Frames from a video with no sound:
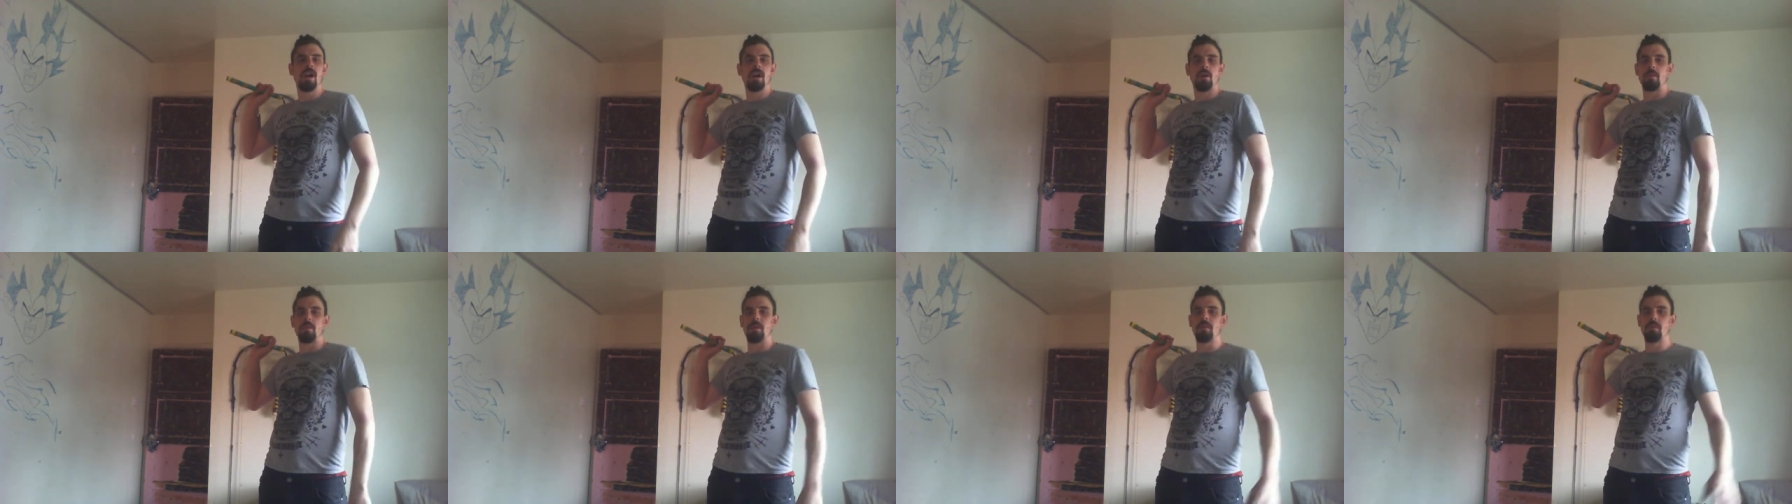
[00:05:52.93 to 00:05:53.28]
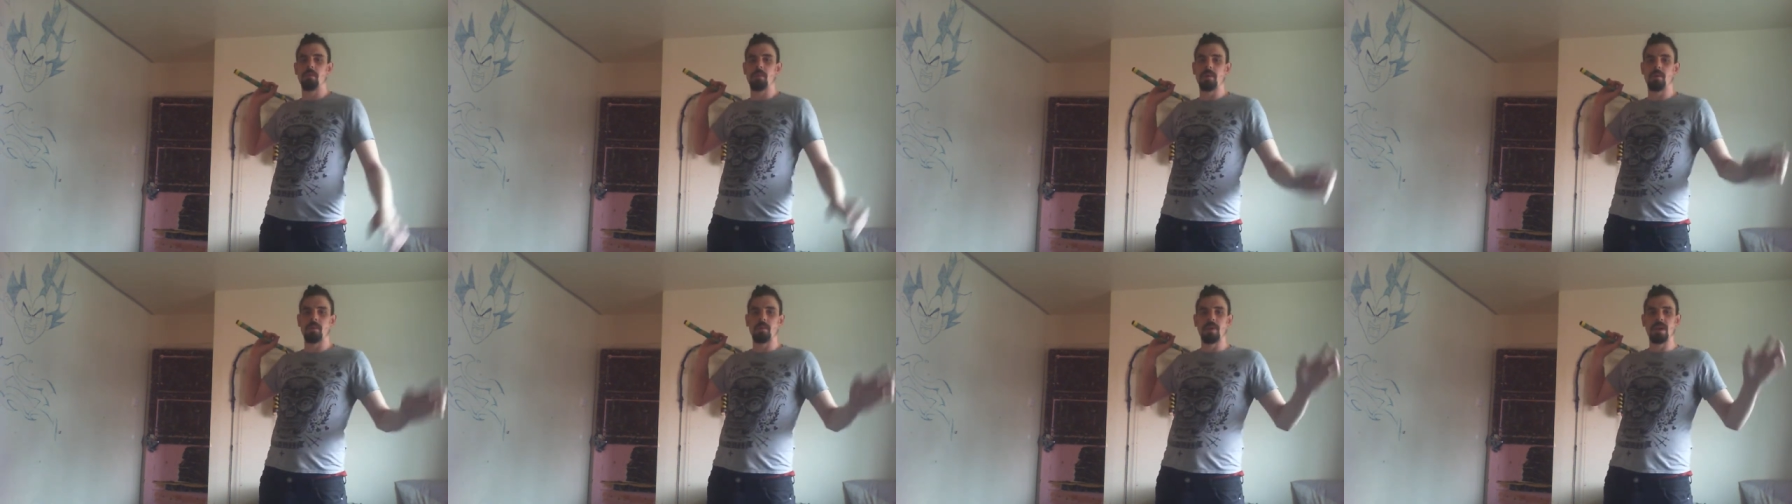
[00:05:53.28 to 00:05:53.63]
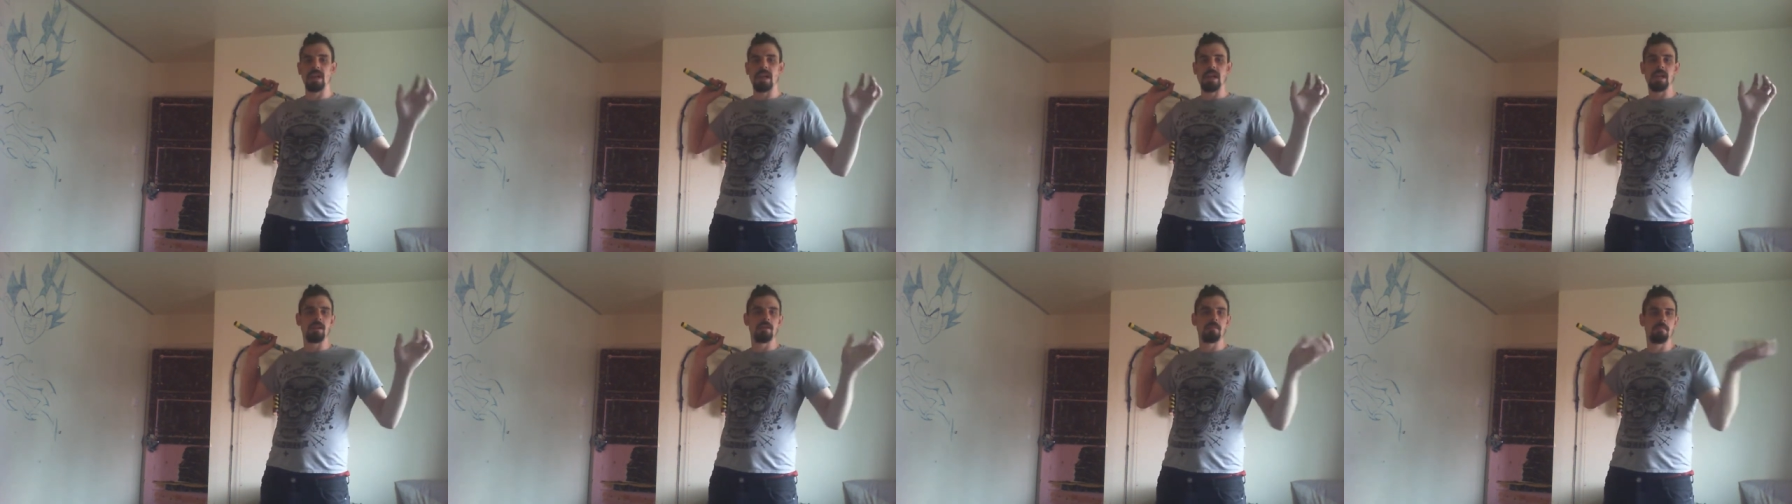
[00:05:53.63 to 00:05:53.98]
we we, we
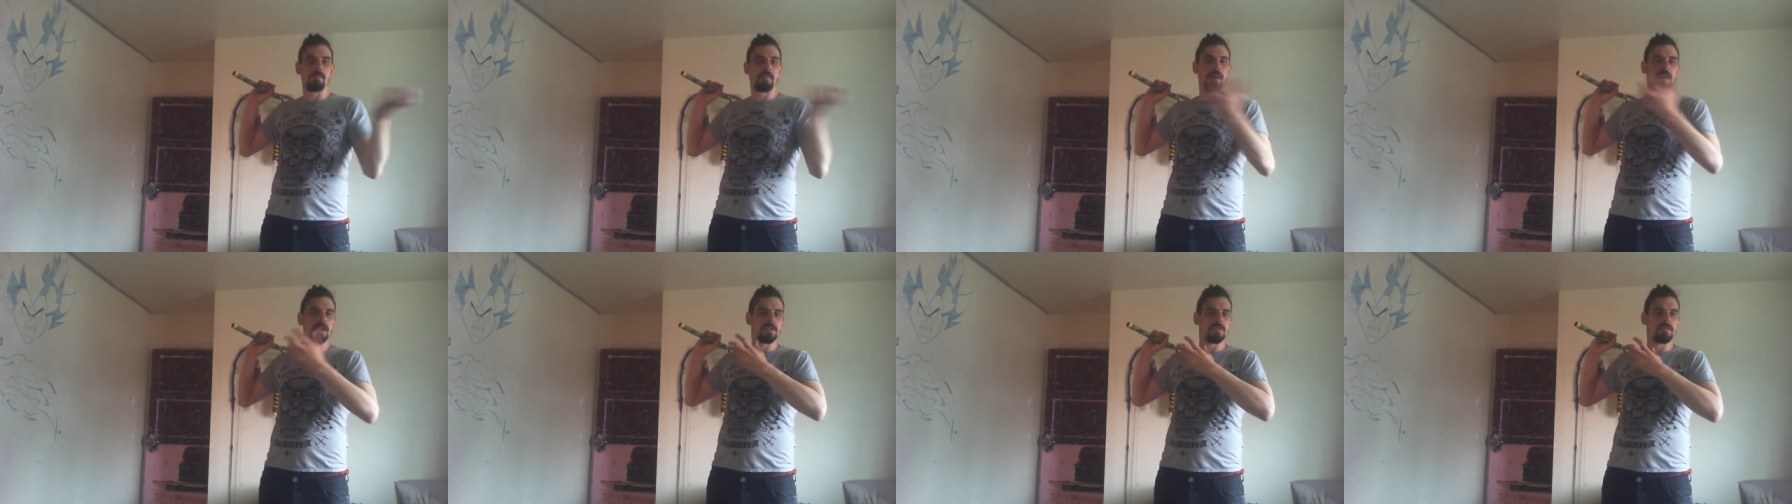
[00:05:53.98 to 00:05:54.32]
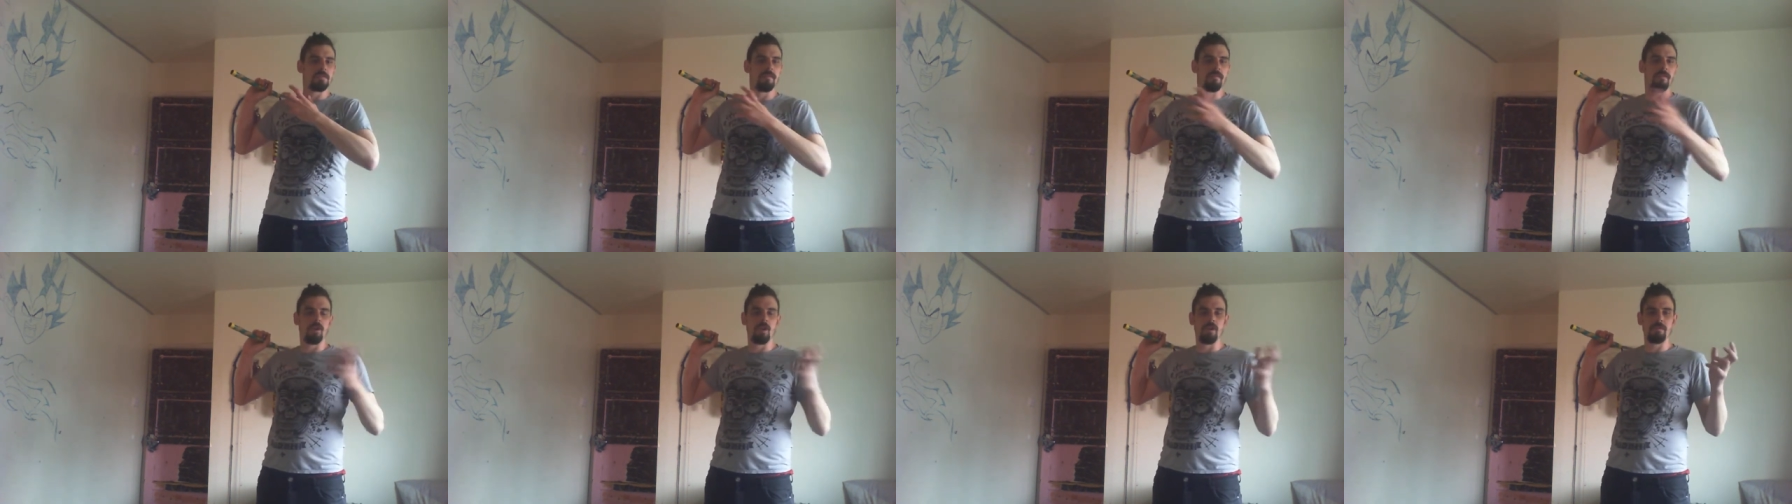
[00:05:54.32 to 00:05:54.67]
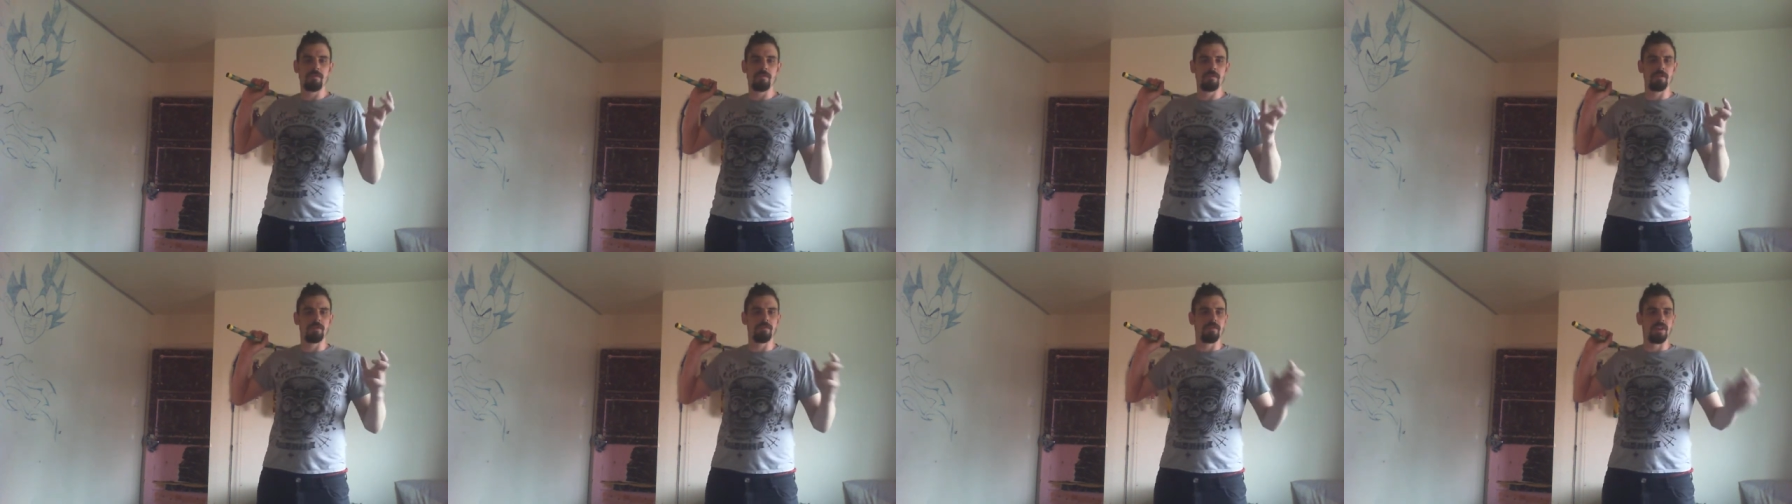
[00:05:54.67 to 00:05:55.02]
let the momentum follow
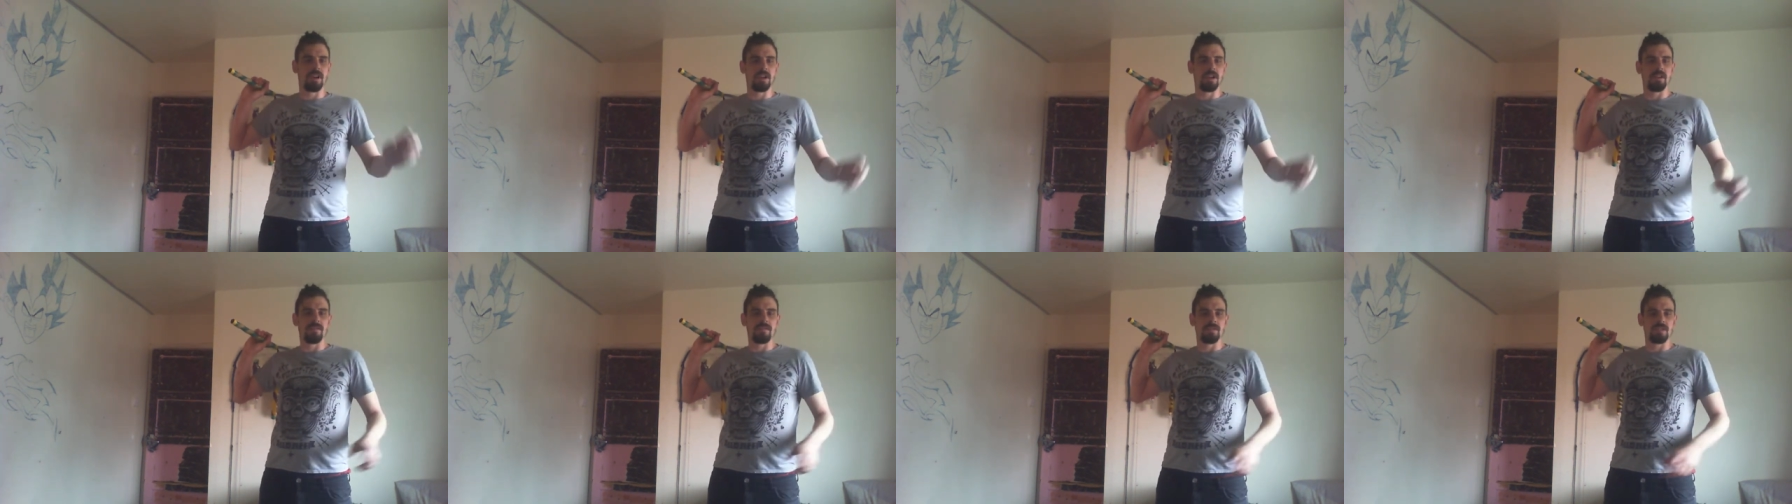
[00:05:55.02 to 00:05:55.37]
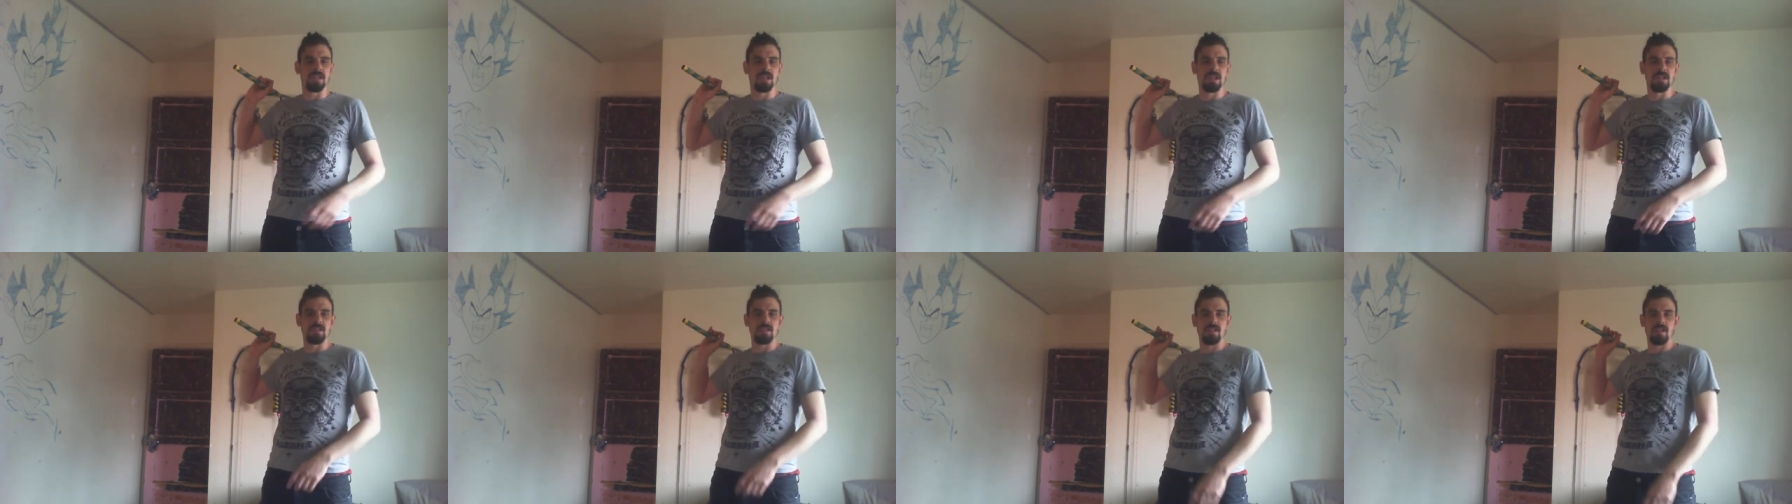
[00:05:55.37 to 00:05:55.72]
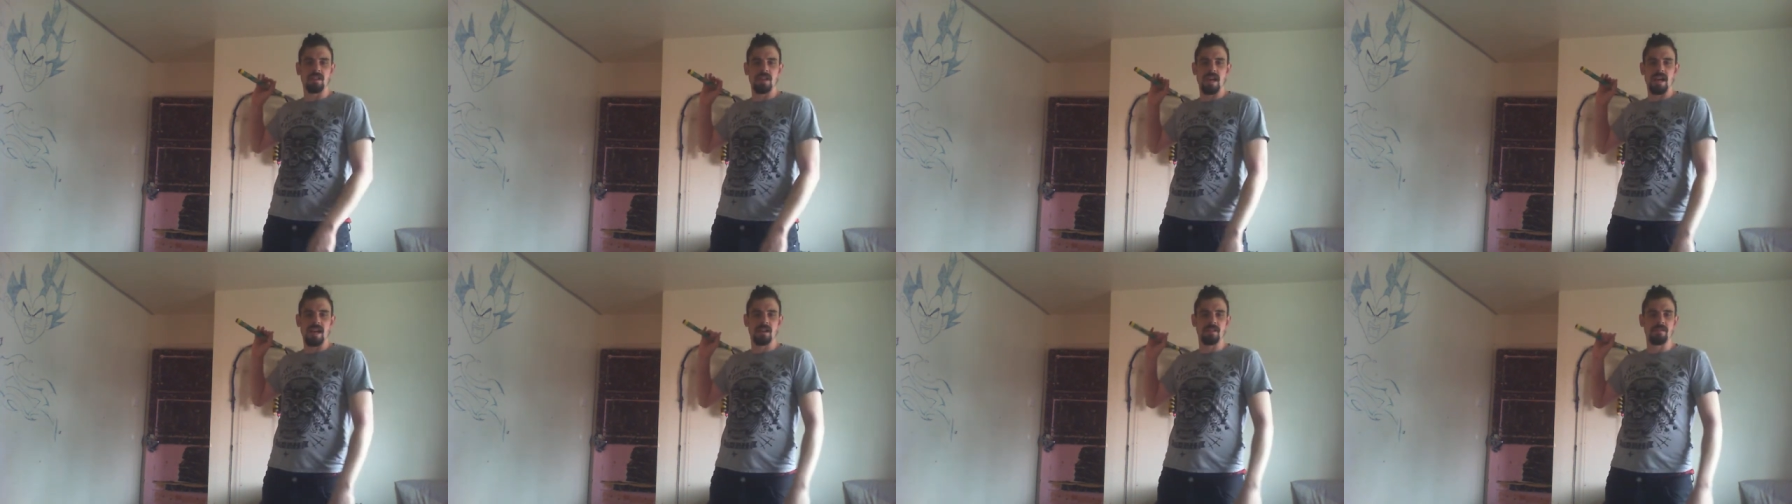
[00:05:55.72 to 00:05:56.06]
through around the other side to the
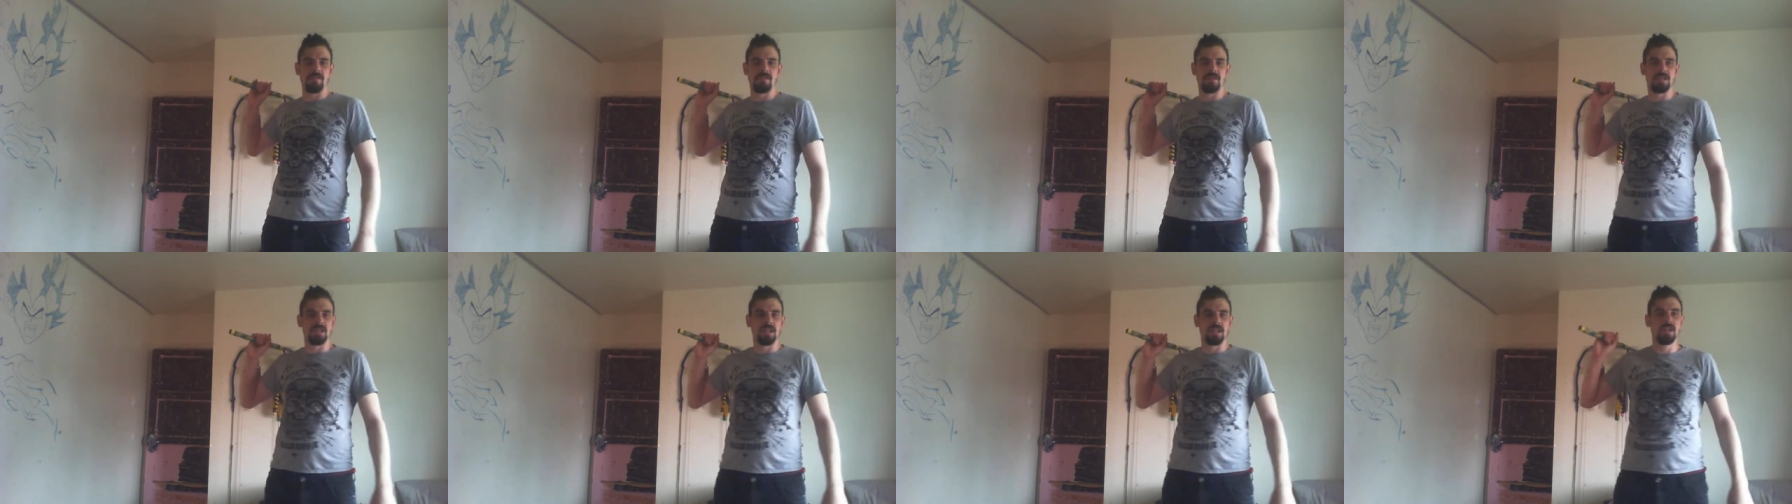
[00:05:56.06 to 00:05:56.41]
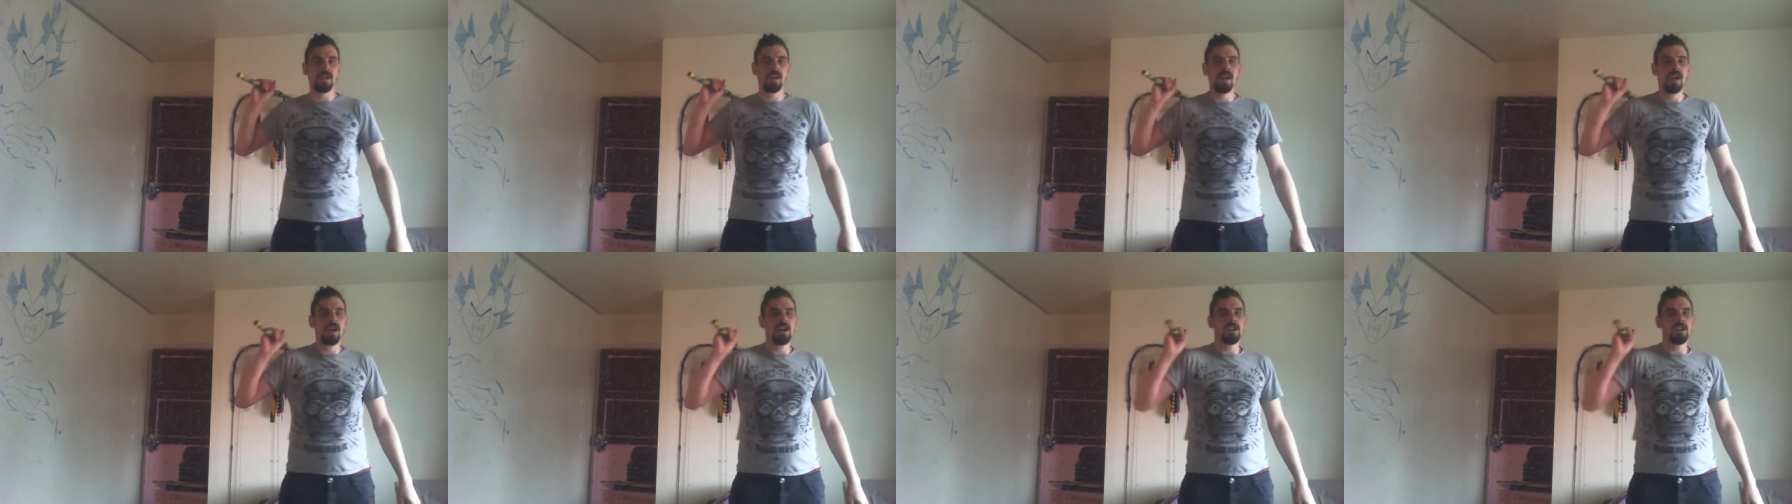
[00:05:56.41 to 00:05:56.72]
neck. If you see.